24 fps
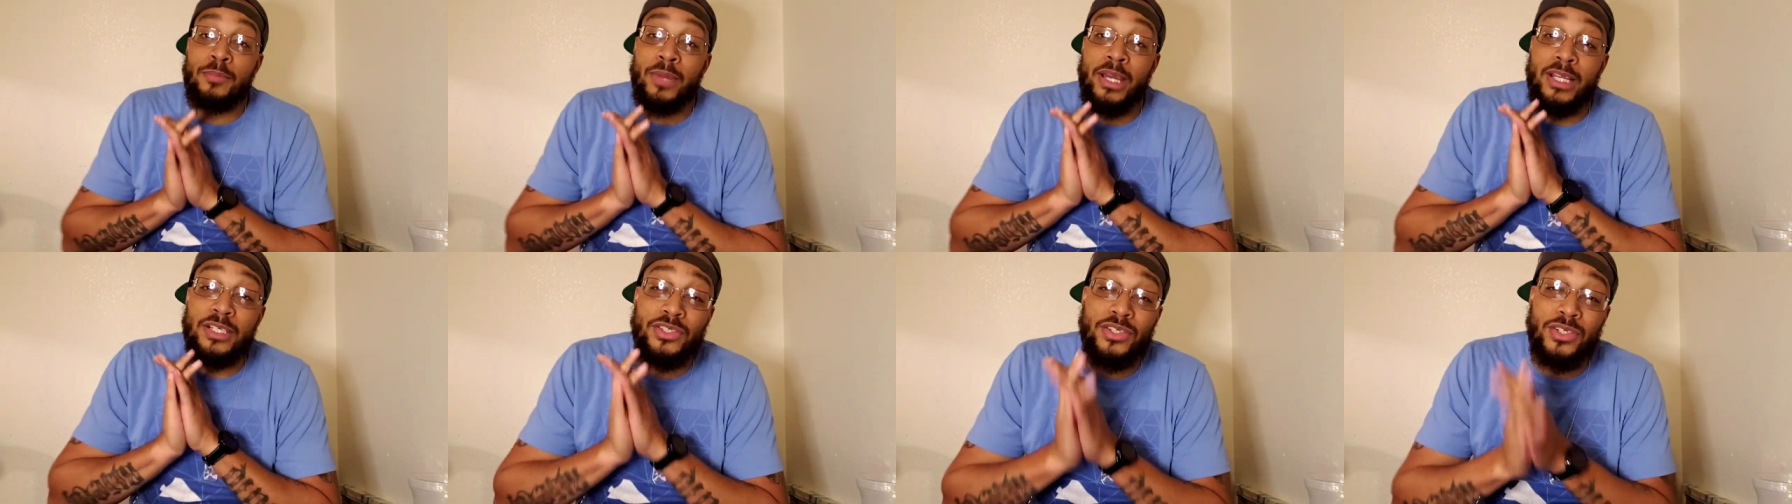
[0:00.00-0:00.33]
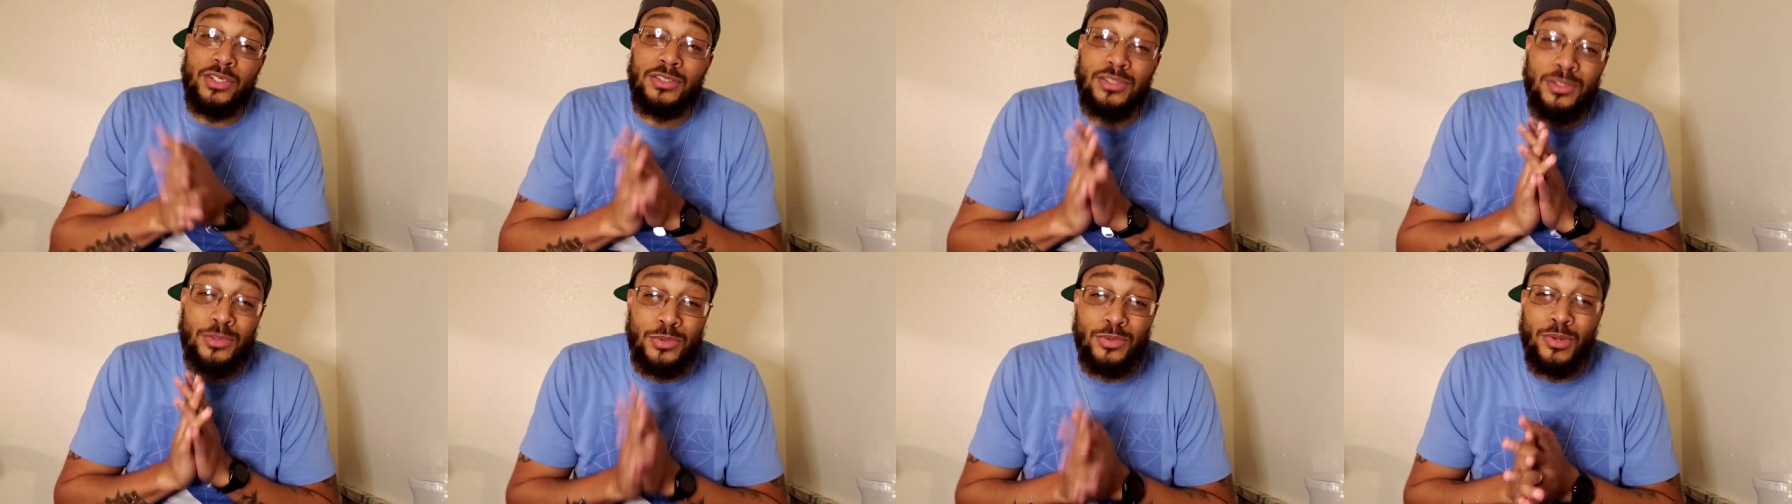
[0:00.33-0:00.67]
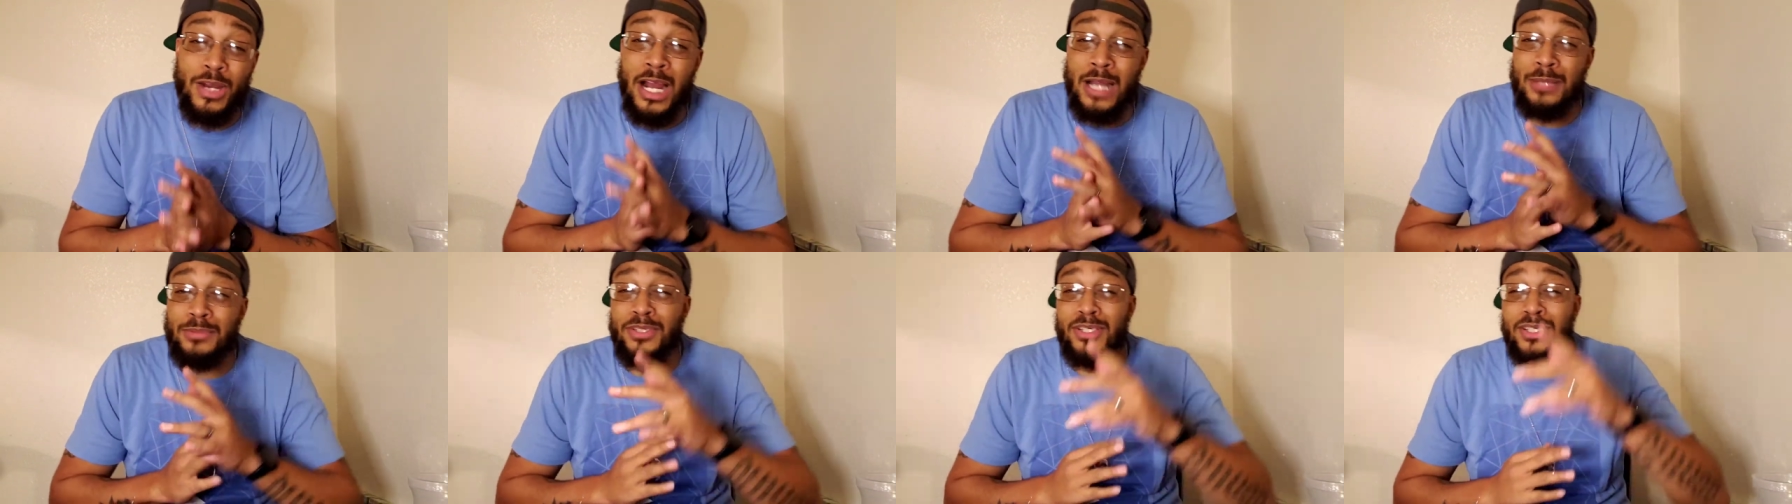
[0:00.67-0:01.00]
Make sure you
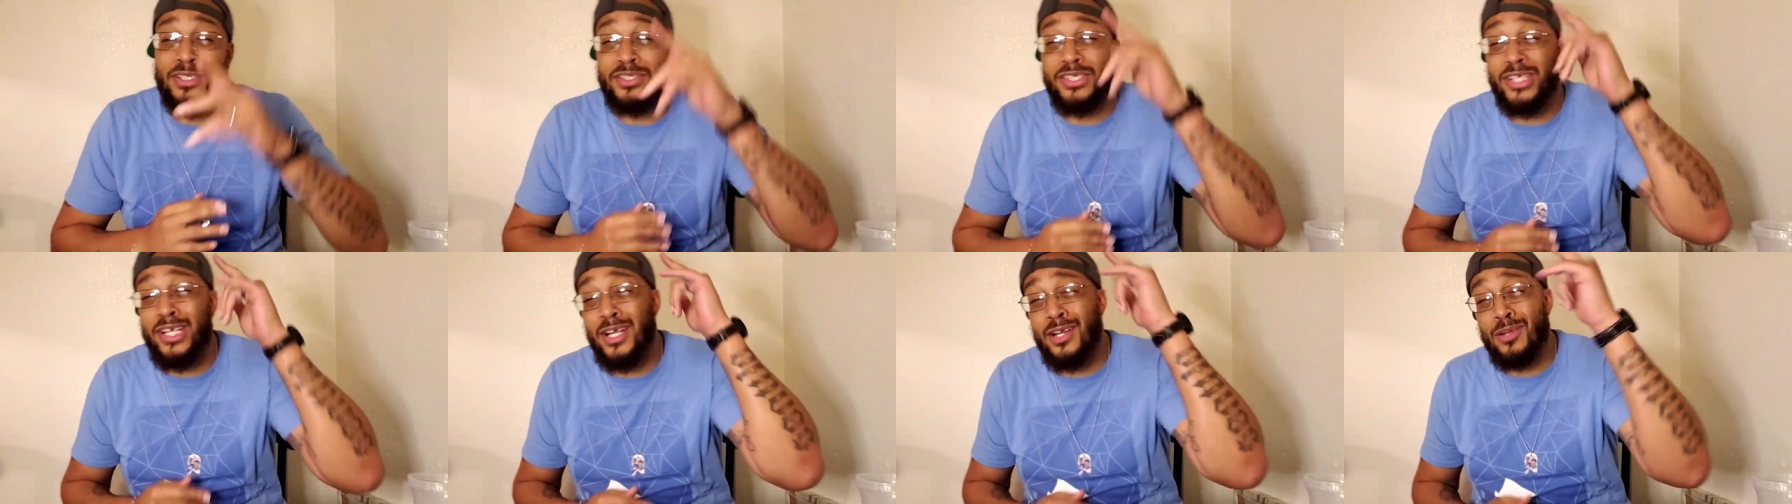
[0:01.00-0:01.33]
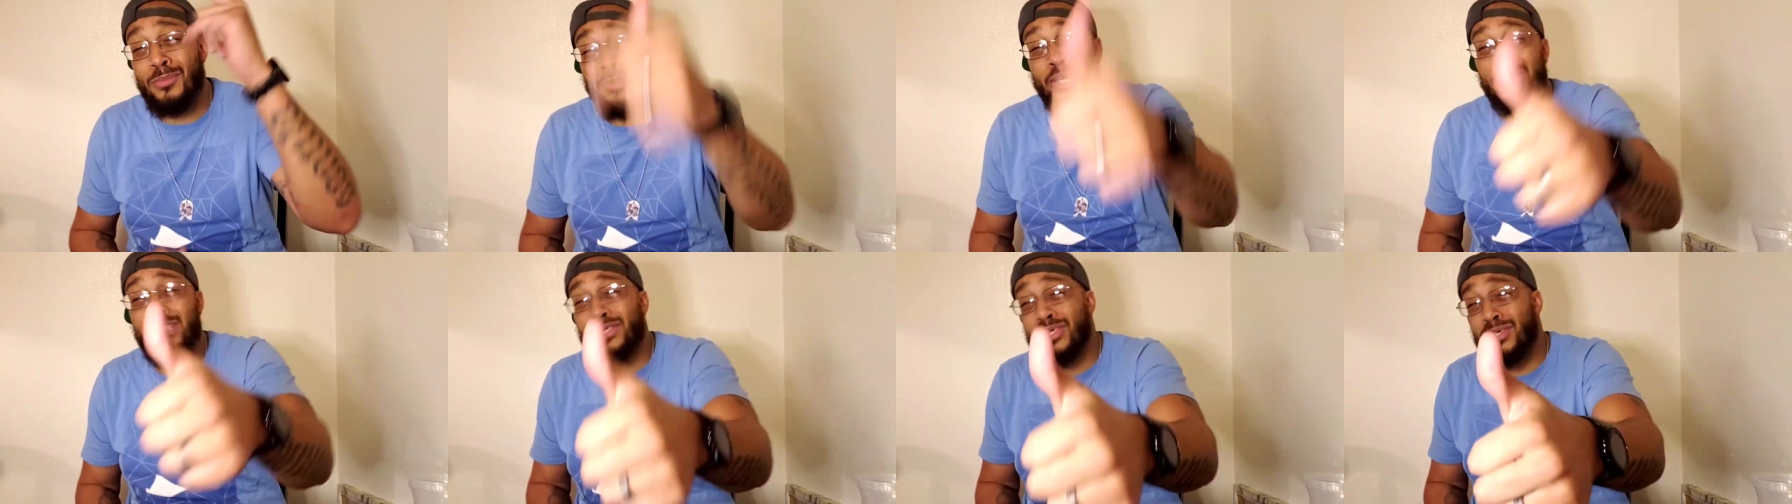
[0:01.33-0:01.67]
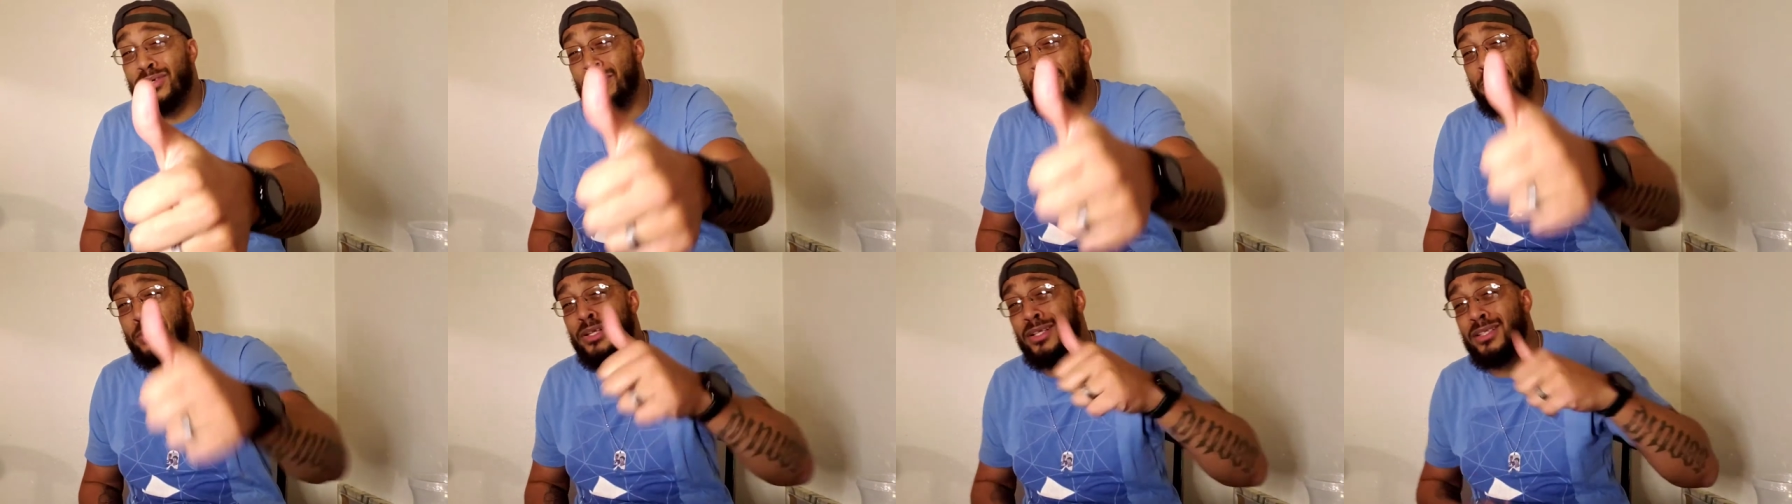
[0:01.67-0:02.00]
subscribe to the channel. Make sure
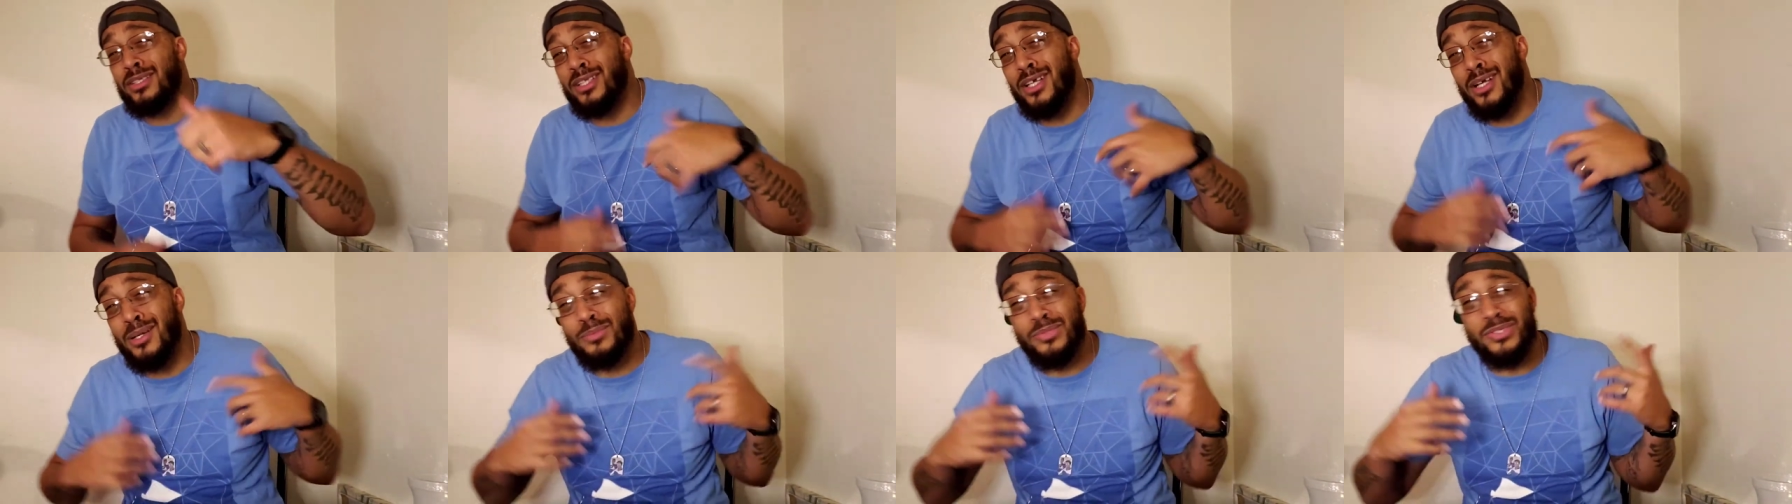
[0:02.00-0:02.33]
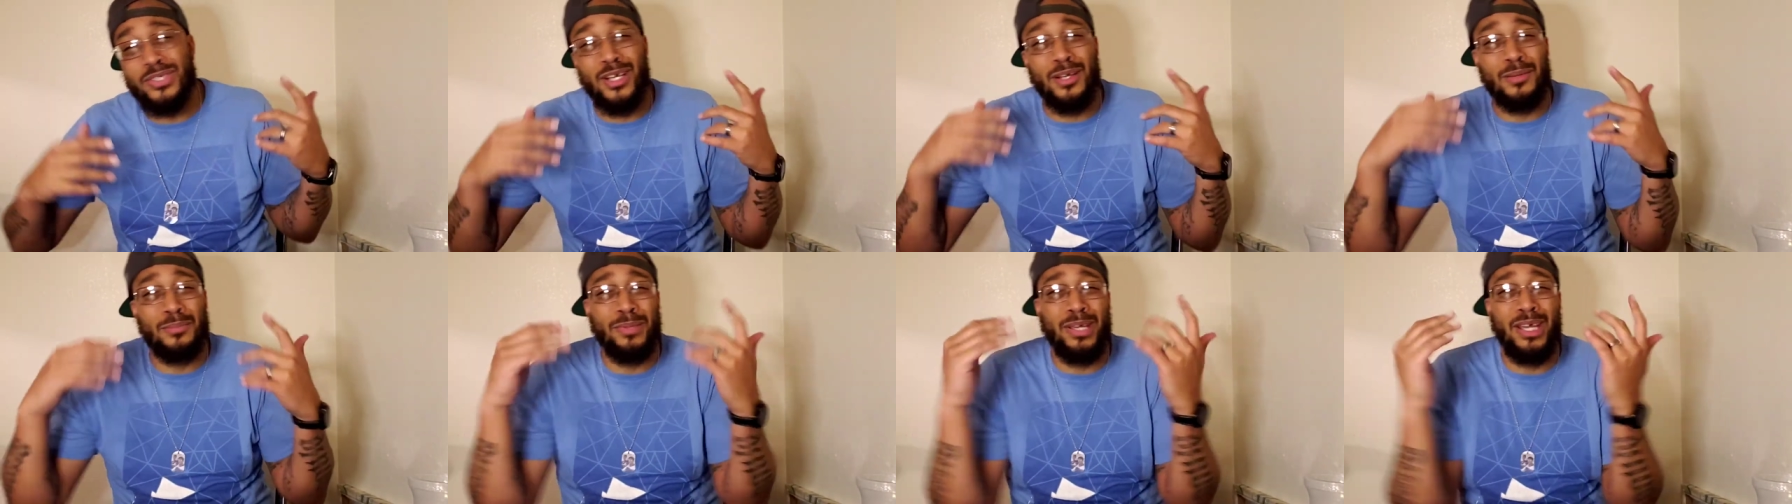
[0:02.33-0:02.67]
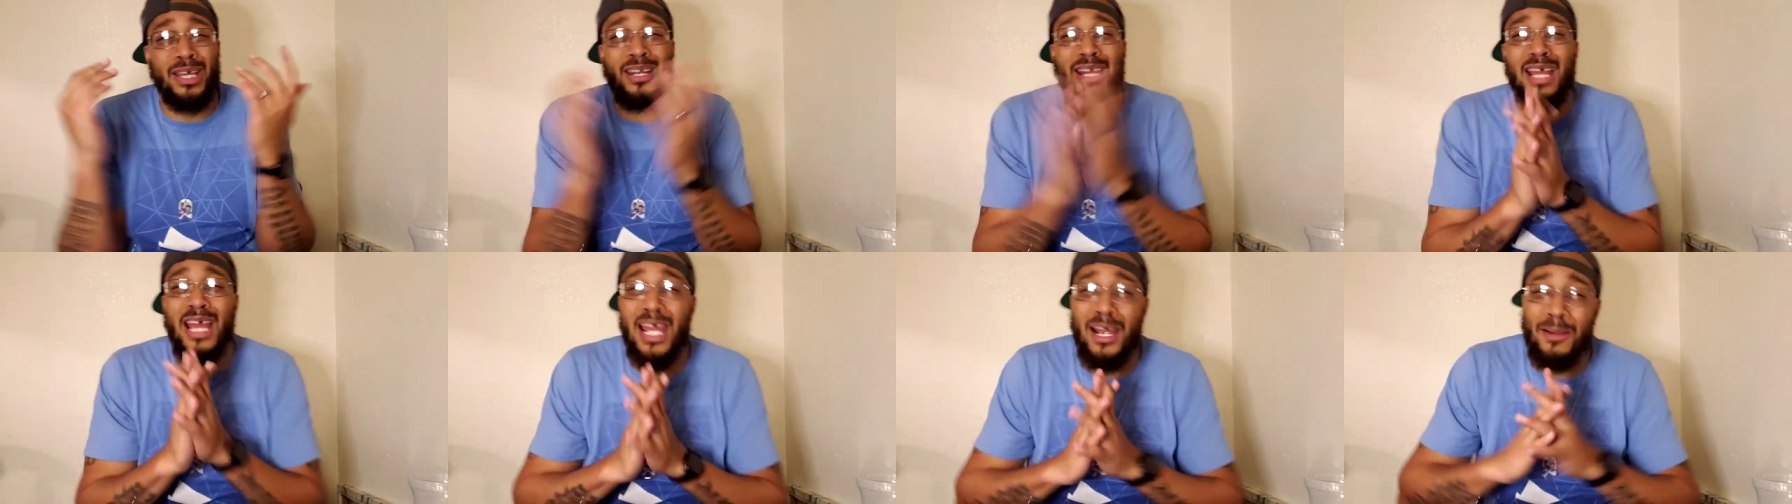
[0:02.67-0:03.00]
you put a thumbs up, man.